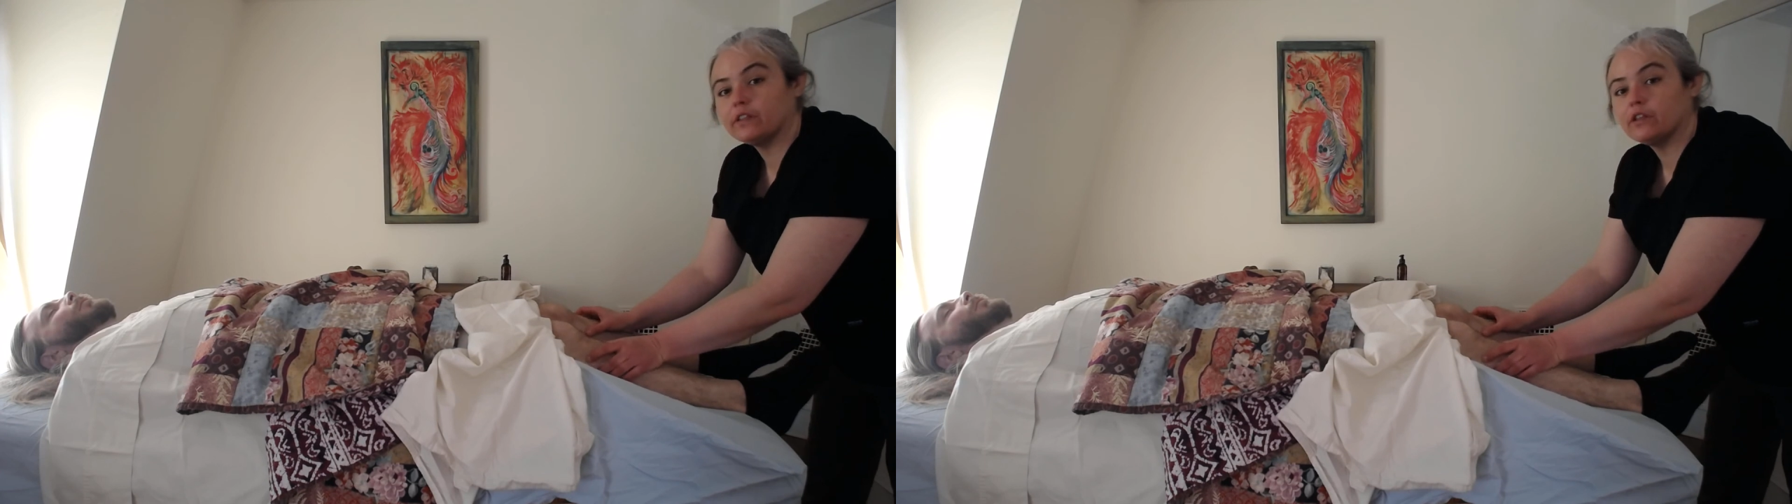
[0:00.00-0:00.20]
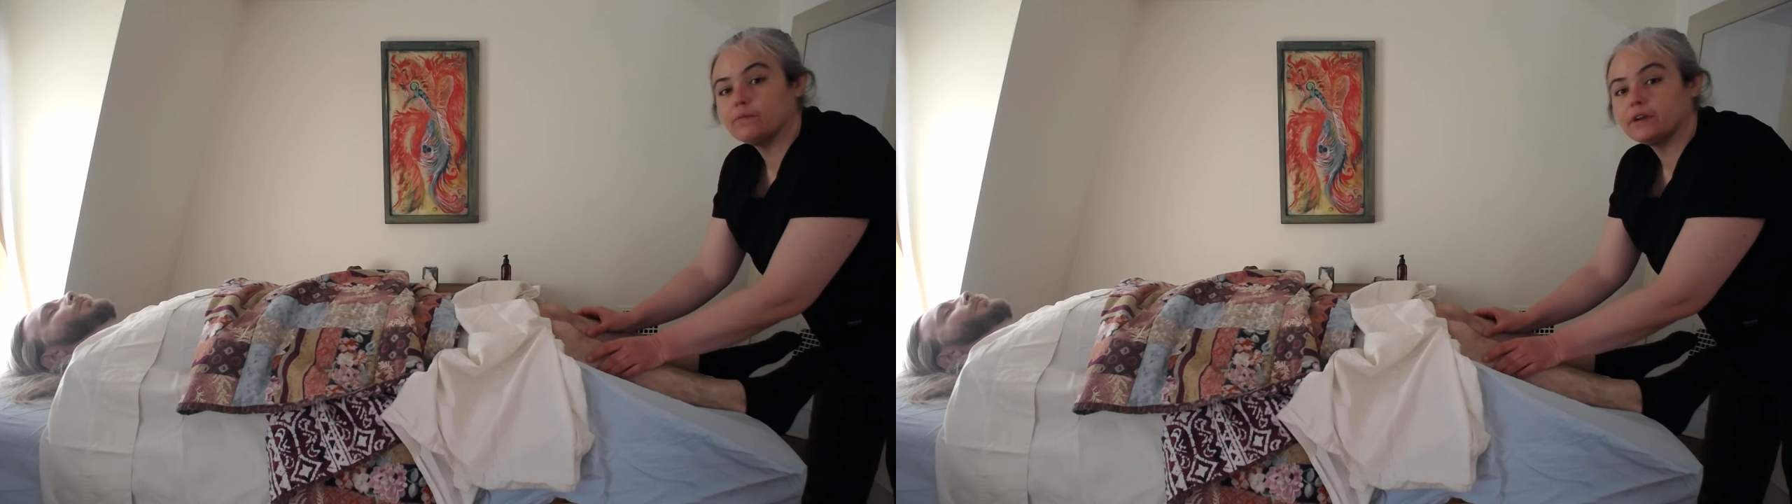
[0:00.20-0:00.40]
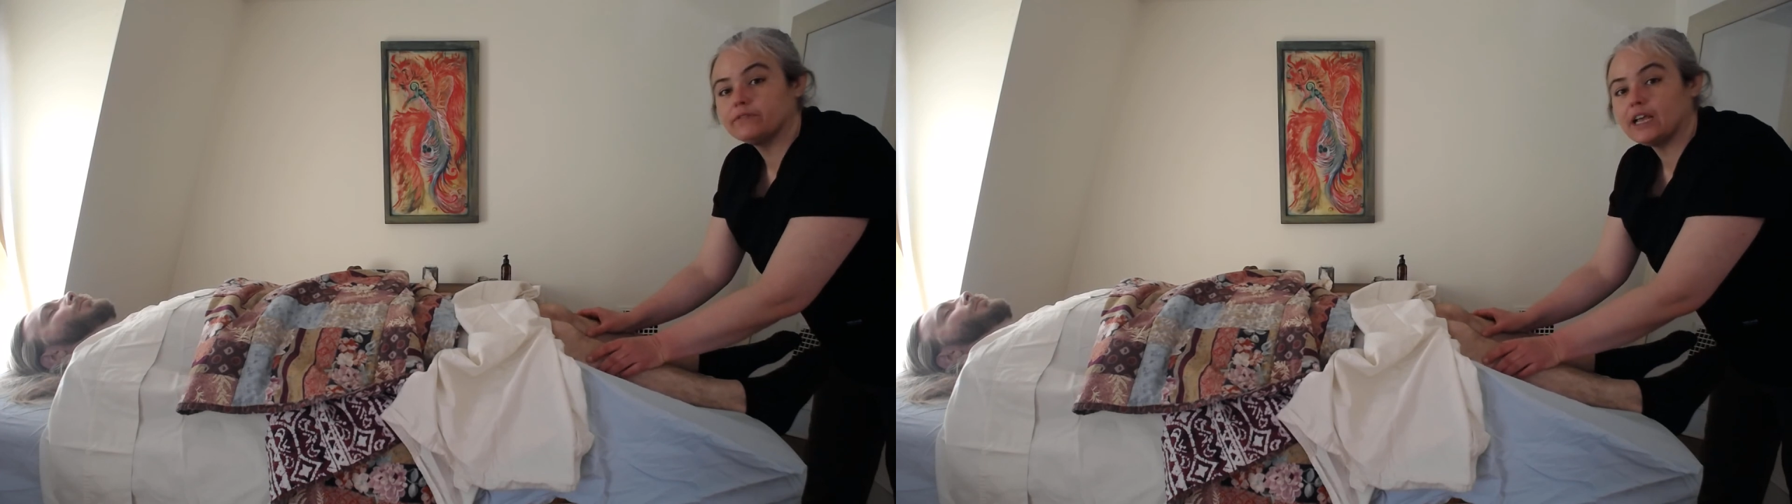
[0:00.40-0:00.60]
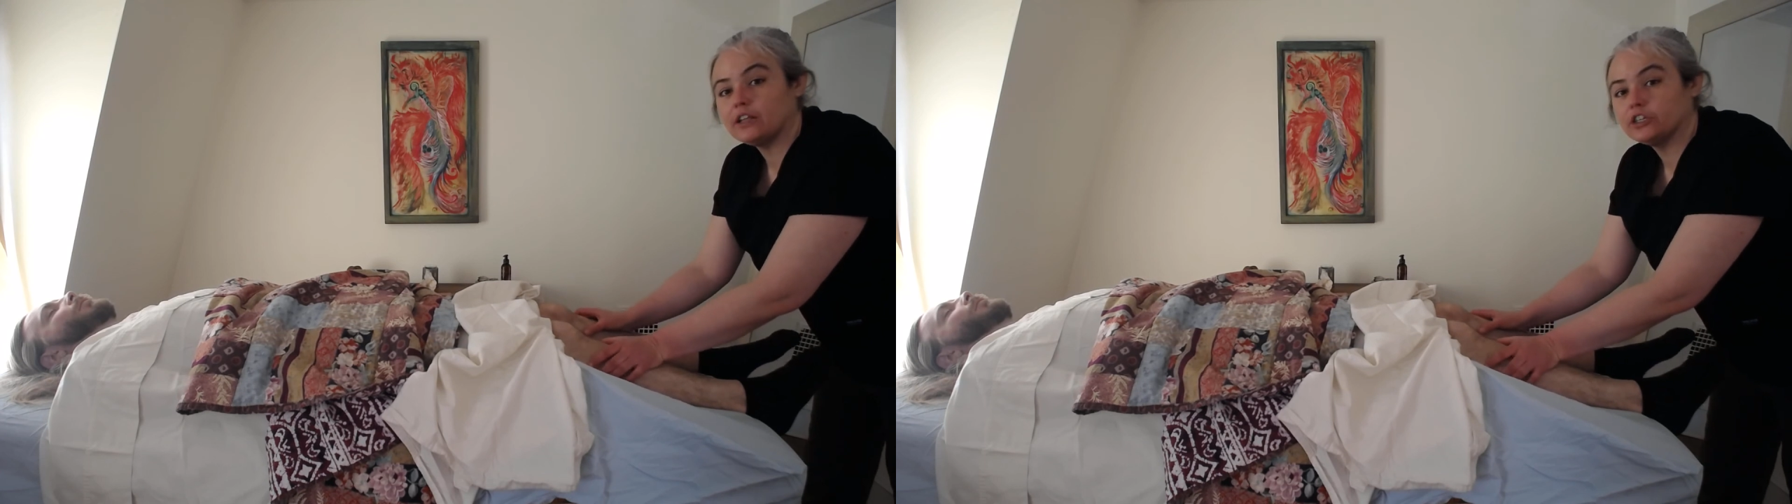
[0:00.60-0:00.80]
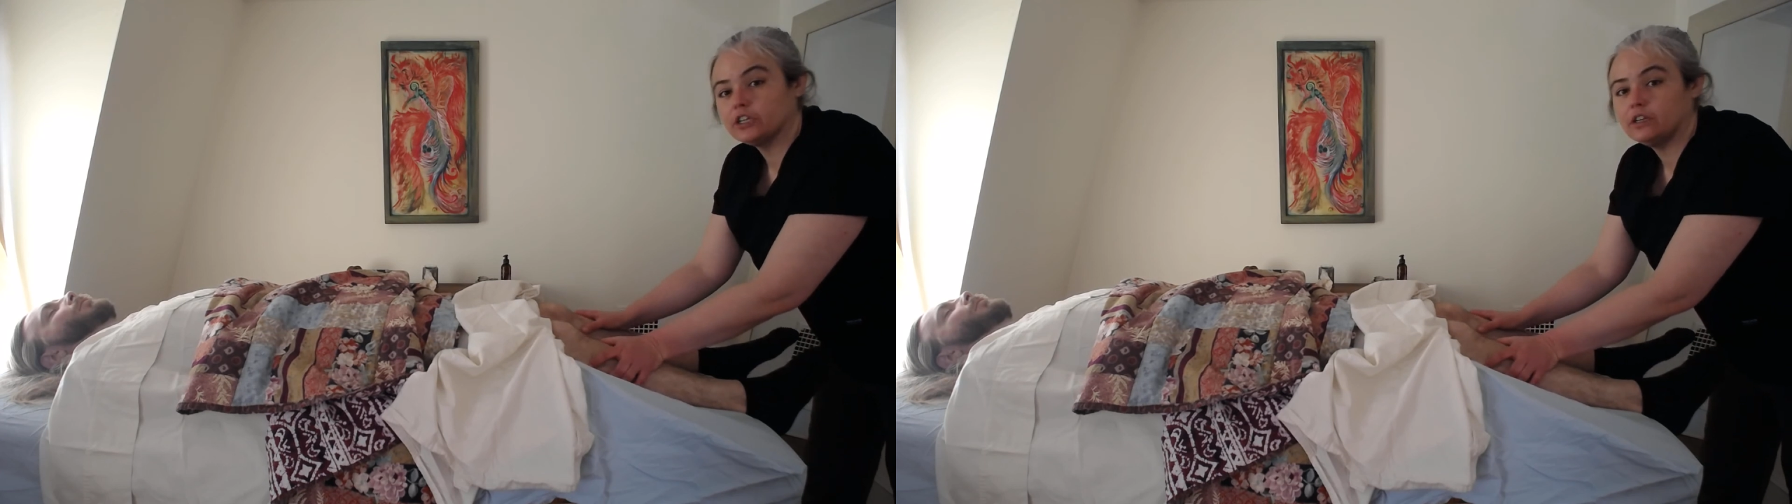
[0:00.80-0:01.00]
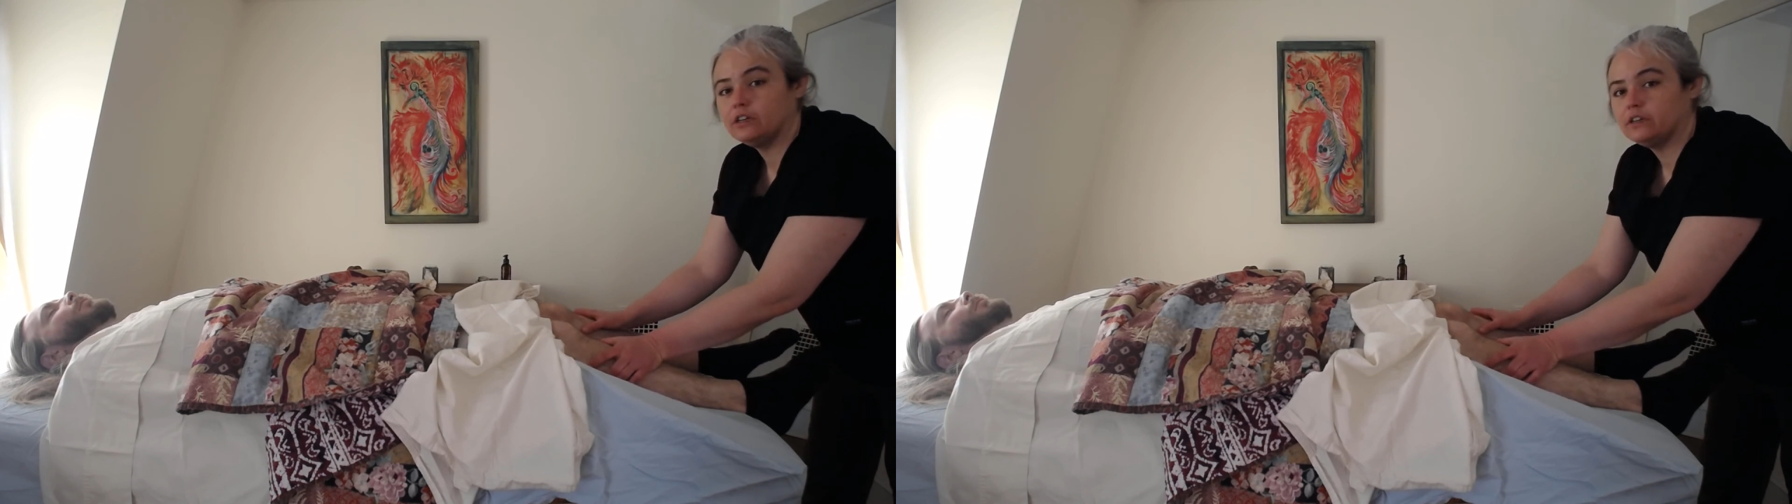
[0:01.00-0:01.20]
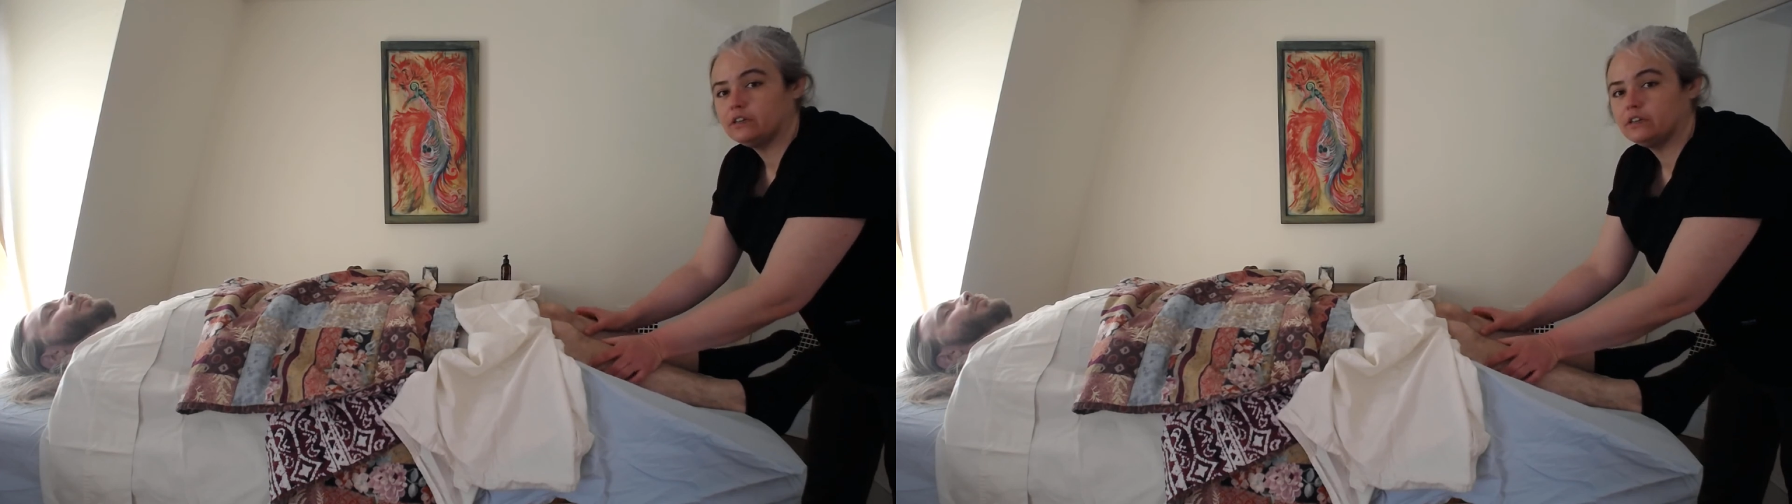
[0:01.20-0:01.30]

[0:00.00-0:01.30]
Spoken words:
little bit of tension